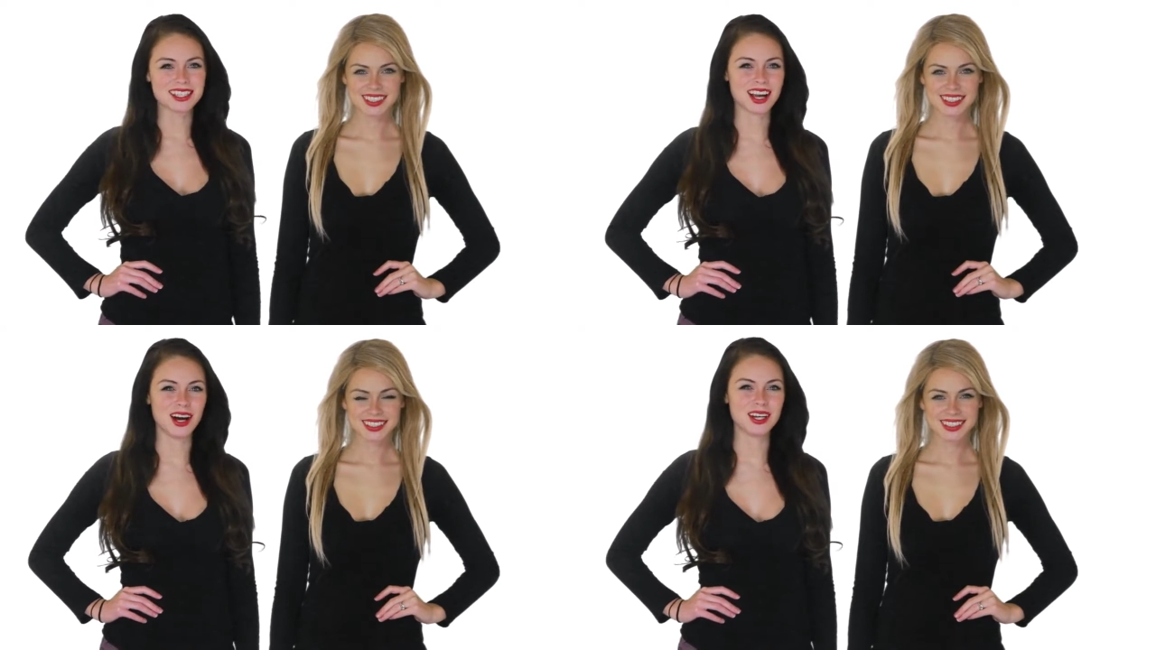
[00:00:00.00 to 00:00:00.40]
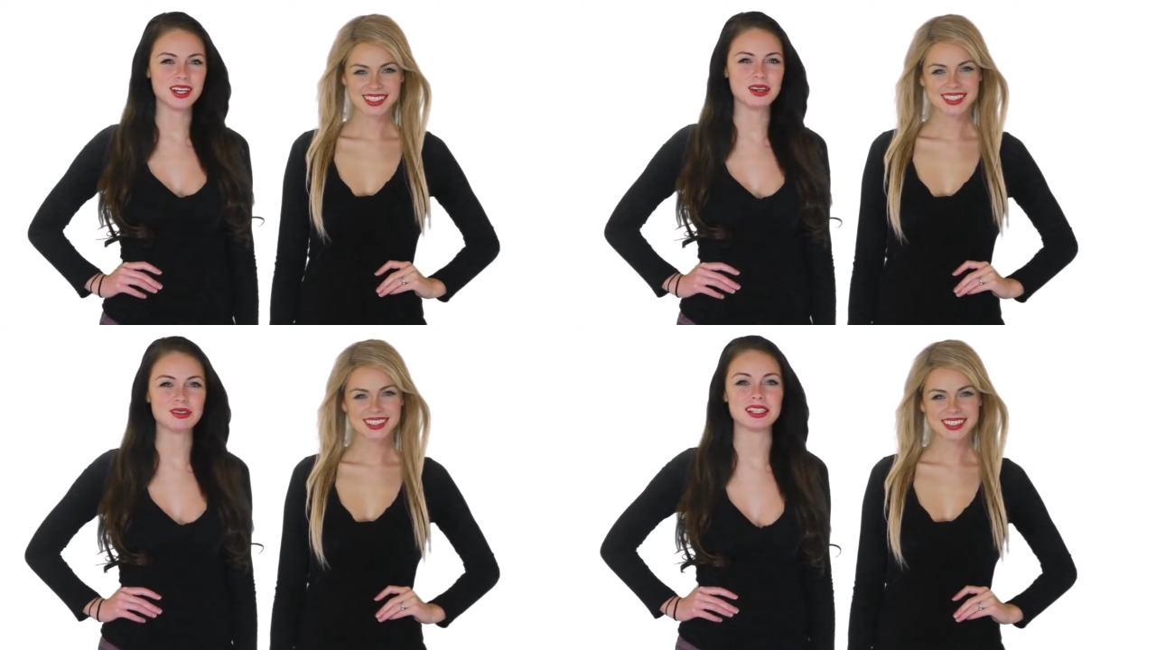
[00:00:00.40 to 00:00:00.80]

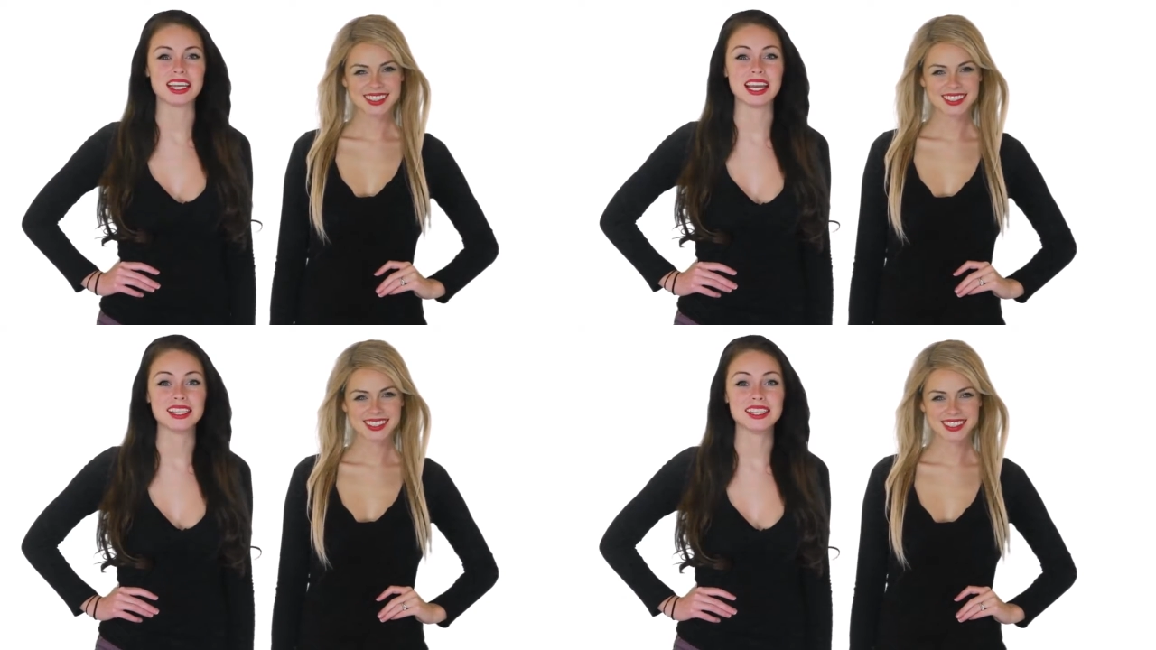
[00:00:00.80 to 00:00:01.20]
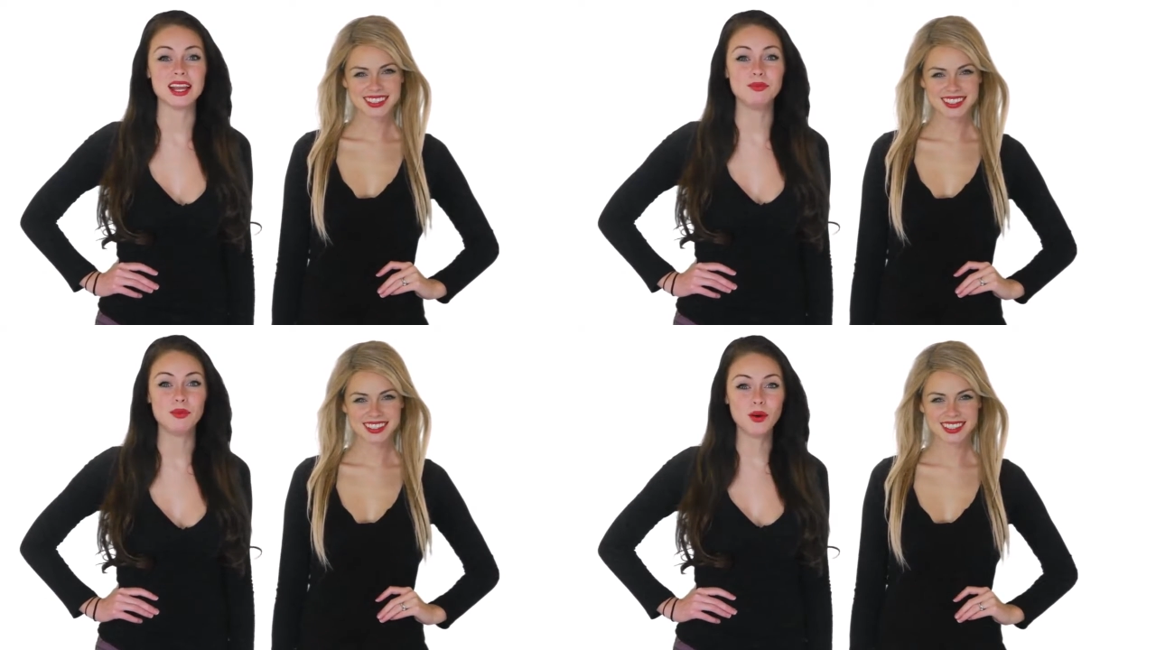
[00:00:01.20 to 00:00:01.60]
Speaker 1: condos, land,
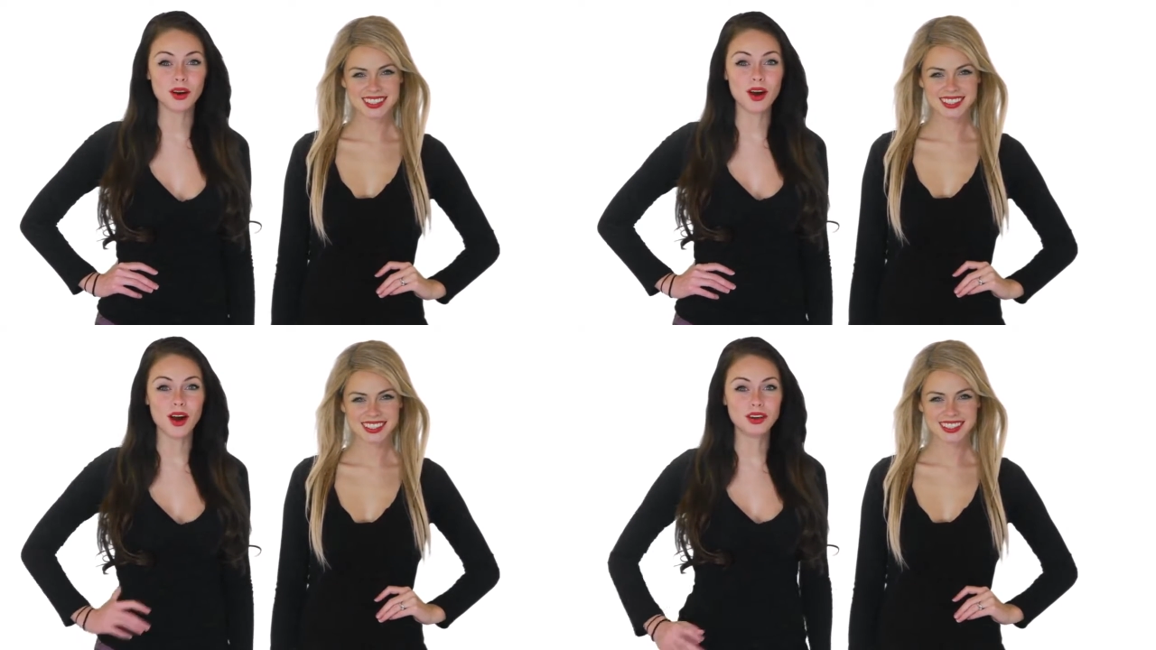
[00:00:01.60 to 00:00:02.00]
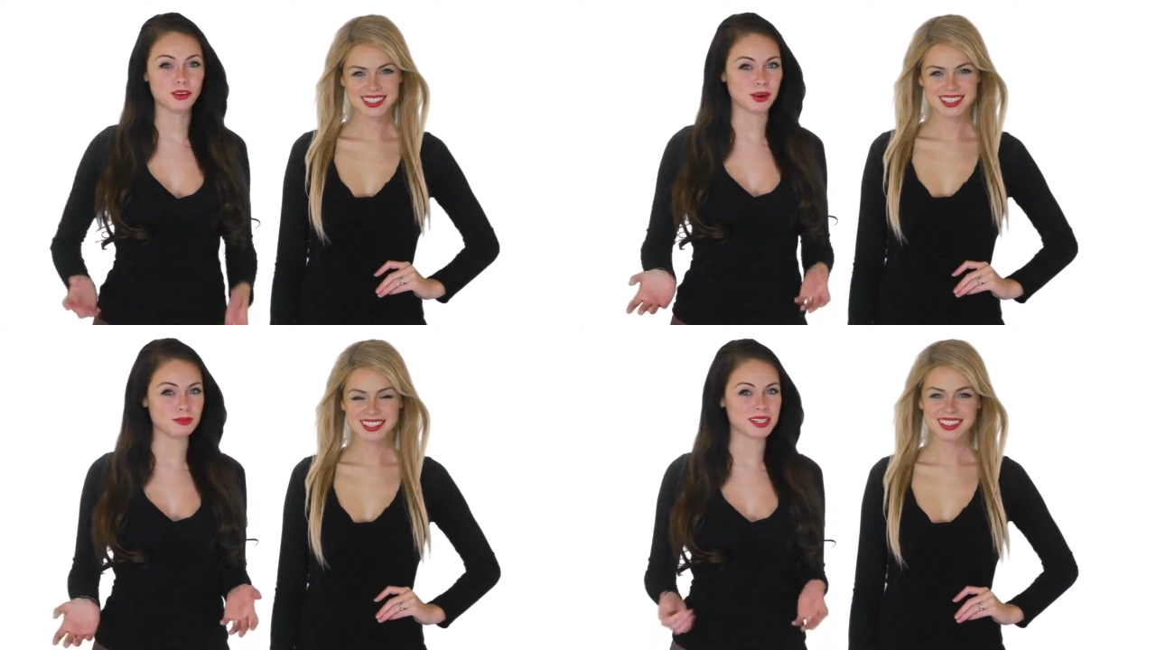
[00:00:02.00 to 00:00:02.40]
and more on
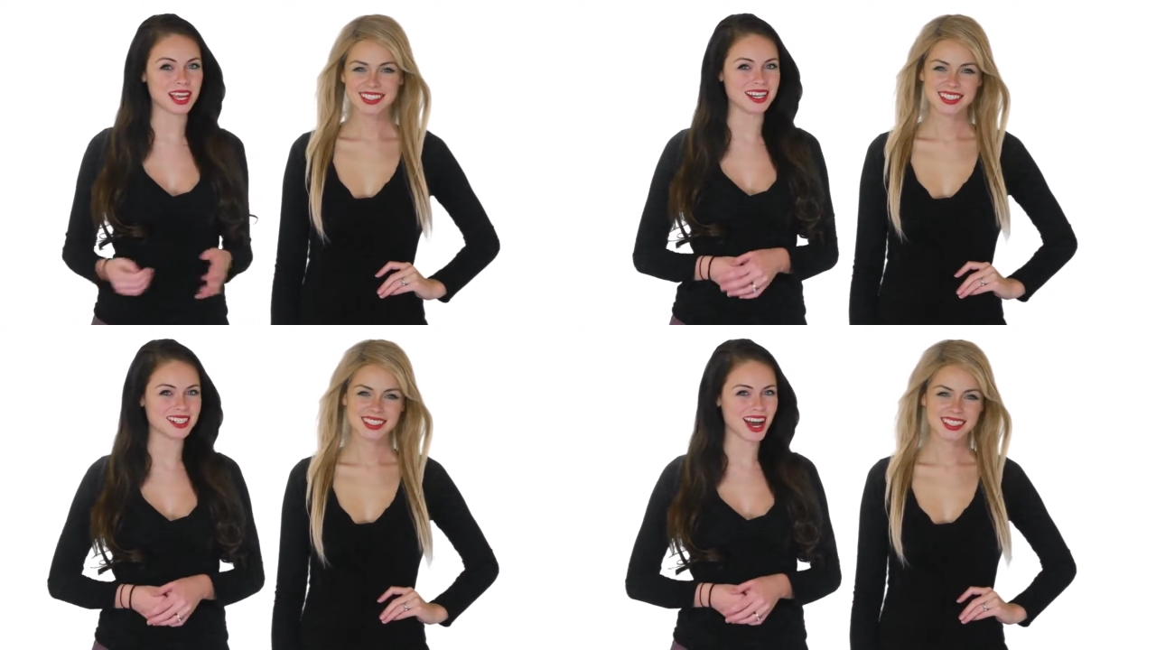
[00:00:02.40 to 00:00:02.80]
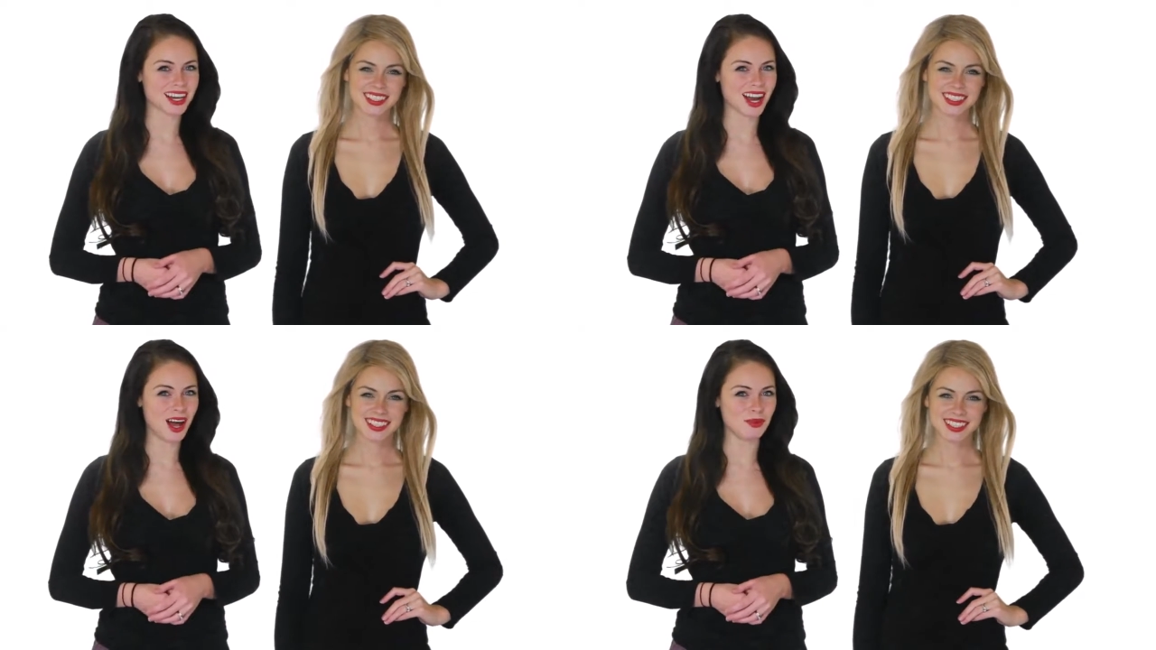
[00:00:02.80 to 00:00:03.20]

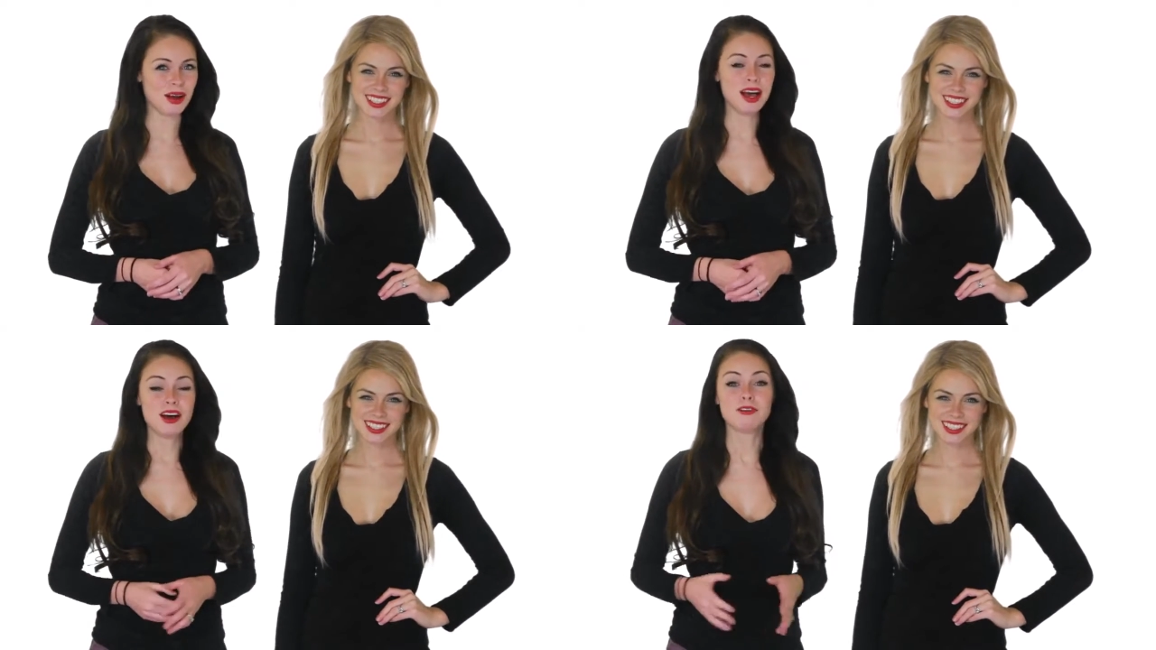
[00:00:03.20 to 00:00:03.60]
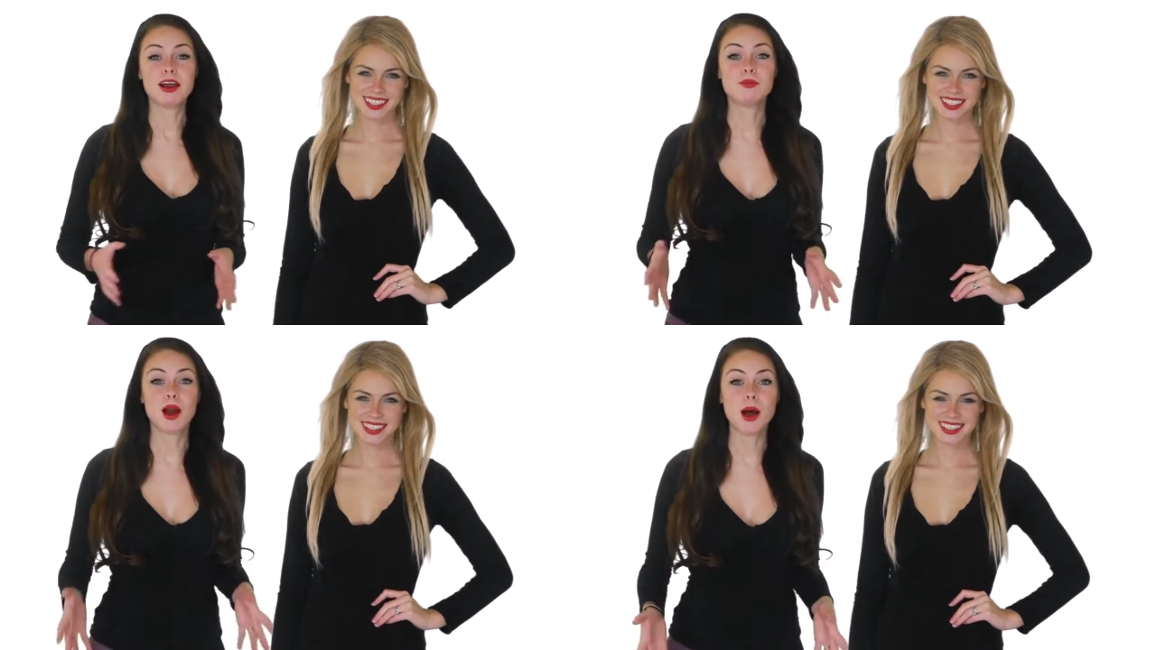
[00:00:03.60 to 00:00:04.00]
cribscan.com.
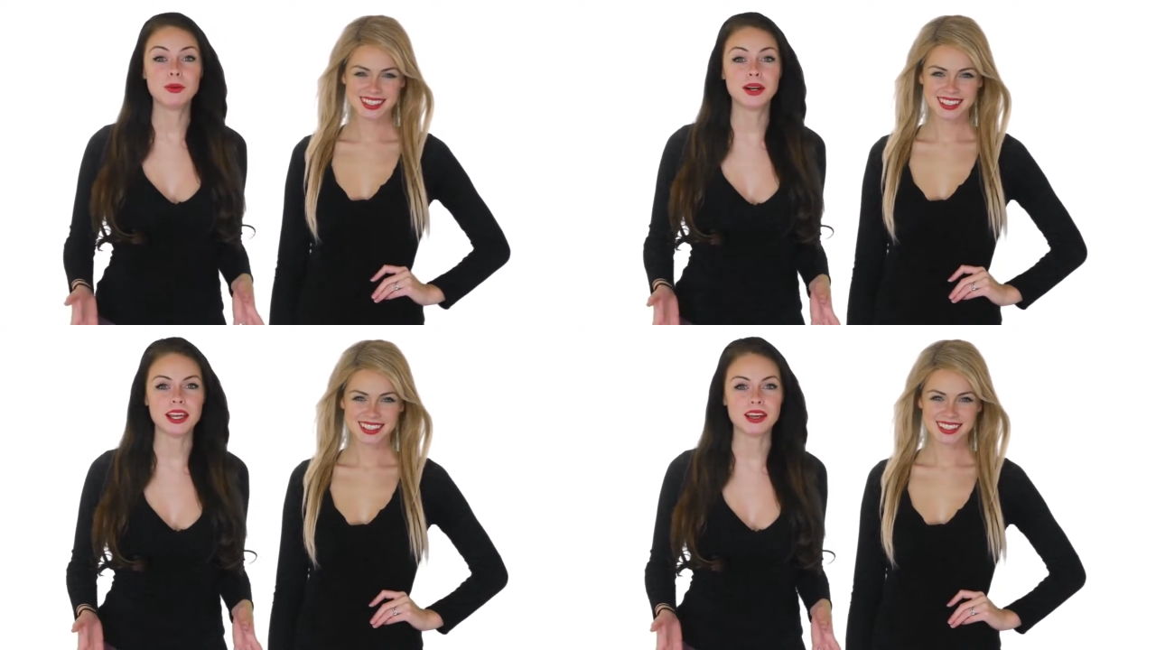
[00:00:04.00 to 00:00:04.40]
Find property